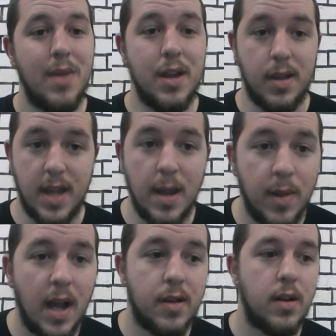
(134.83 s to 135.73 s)
as a
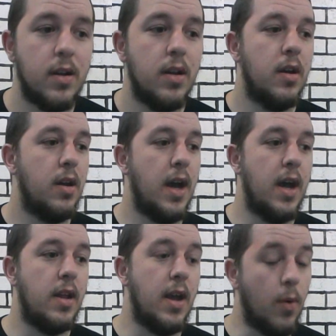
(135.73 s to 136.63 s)
stabilizer,
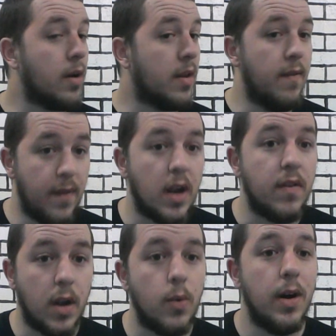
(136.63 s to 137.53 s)
and it works very,
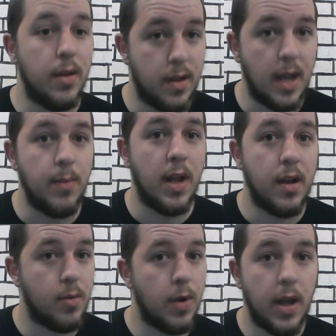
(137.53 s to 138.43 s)
very well as a
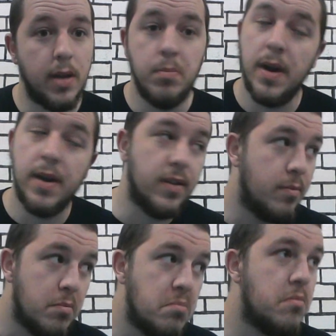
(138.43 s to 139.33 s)
stabilizer, probably better than
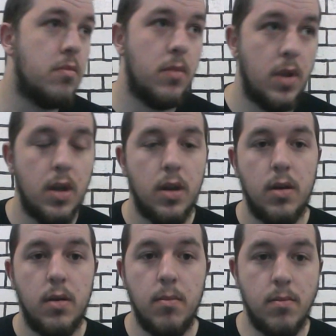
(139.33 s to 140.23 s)

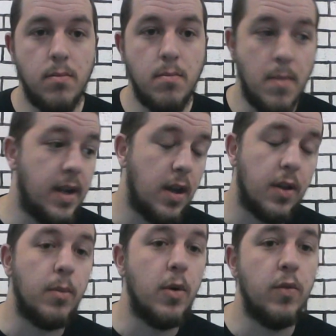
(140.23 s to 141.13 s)
many
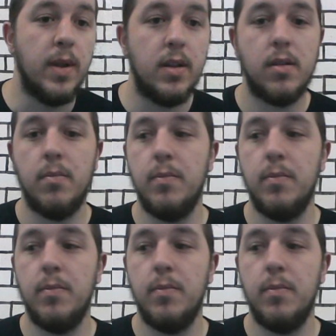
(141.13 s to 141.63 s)
other movements.